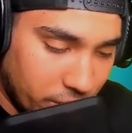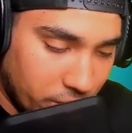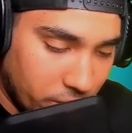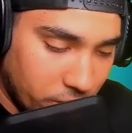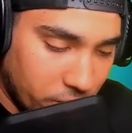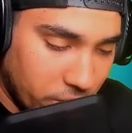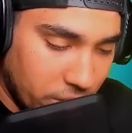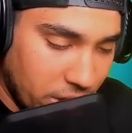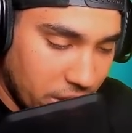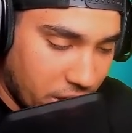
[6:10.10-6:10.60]

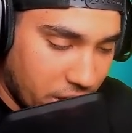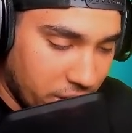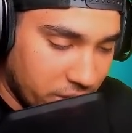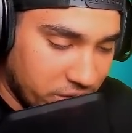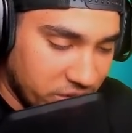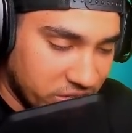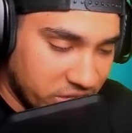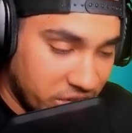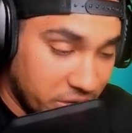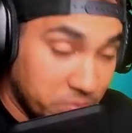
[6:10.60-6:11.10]
We can
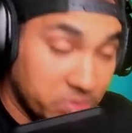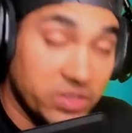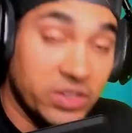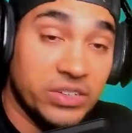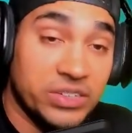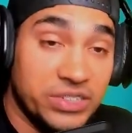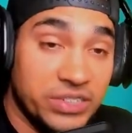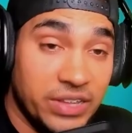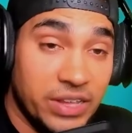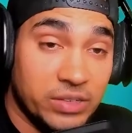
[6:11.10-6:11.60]
just keep
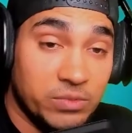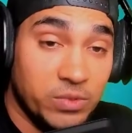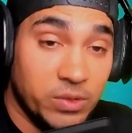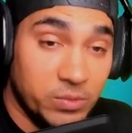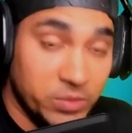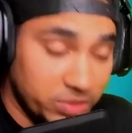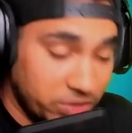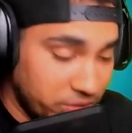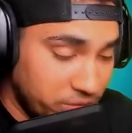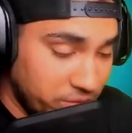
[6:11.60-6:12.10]
searching. That's what
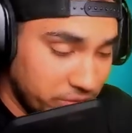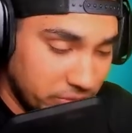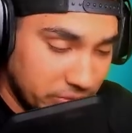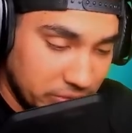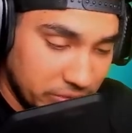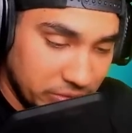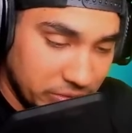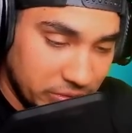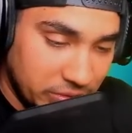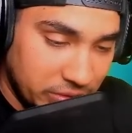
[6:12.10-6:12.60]
we'll do.
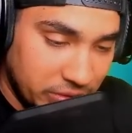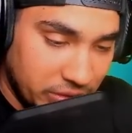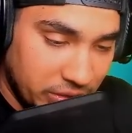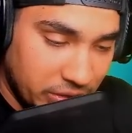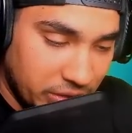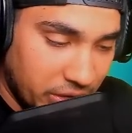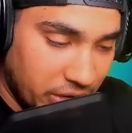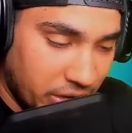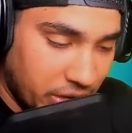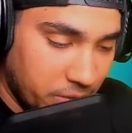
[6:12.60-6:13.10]

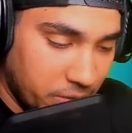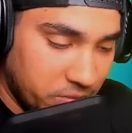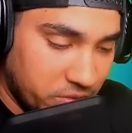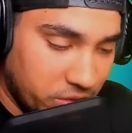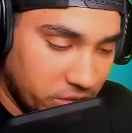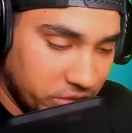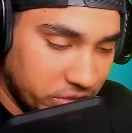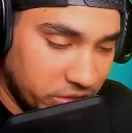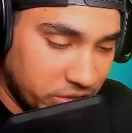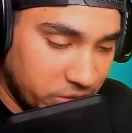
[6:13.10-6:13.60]
Keep
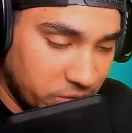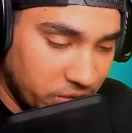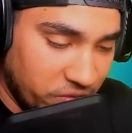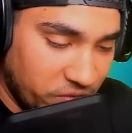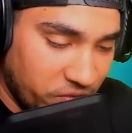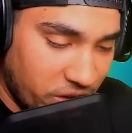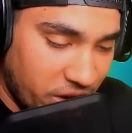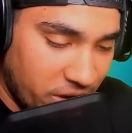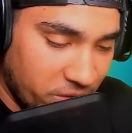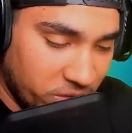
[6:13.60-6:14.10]
searching until we
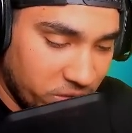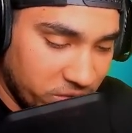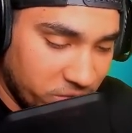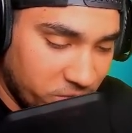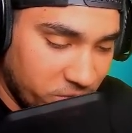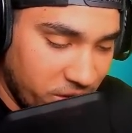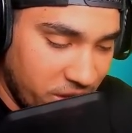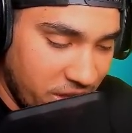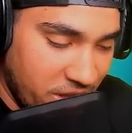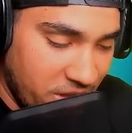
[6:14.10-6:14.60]
find
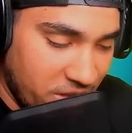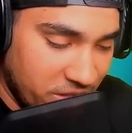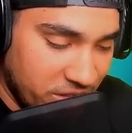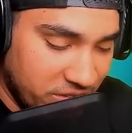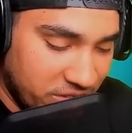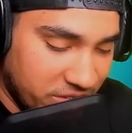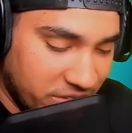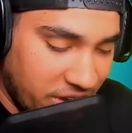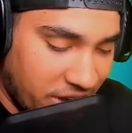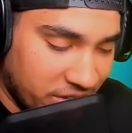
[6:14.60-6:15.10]
one. Well,
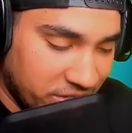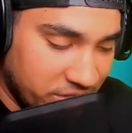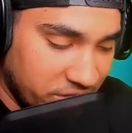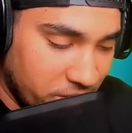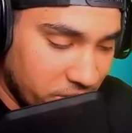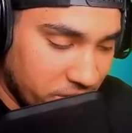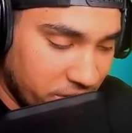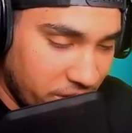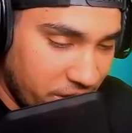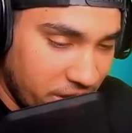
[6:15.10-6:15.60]
this is actually
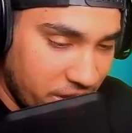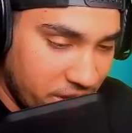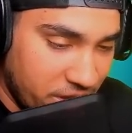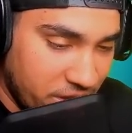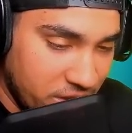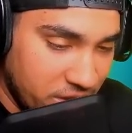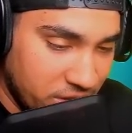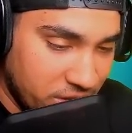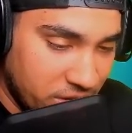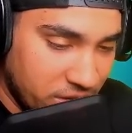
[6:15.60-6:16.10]

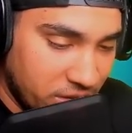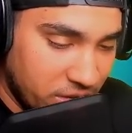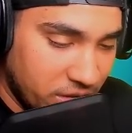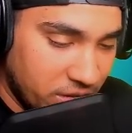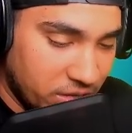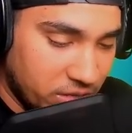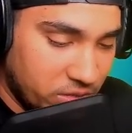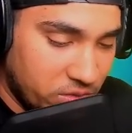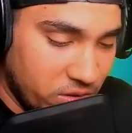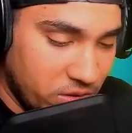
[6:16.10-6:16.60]
okay.
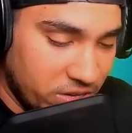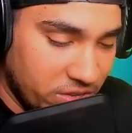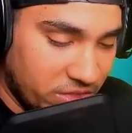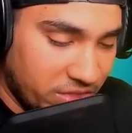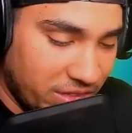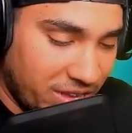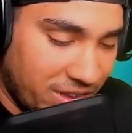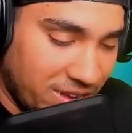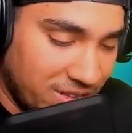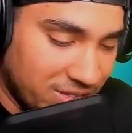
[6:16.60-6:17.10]

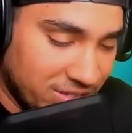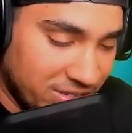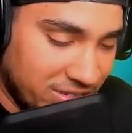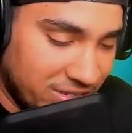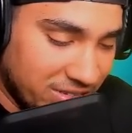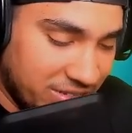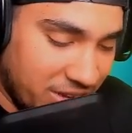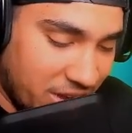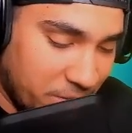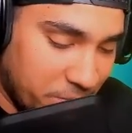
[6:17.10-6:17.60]
200,000.
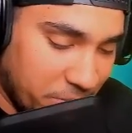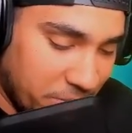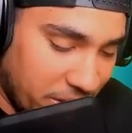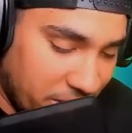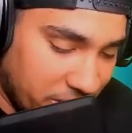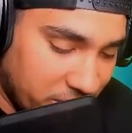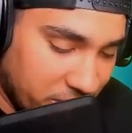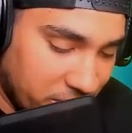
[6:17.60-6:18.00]
It's not bad.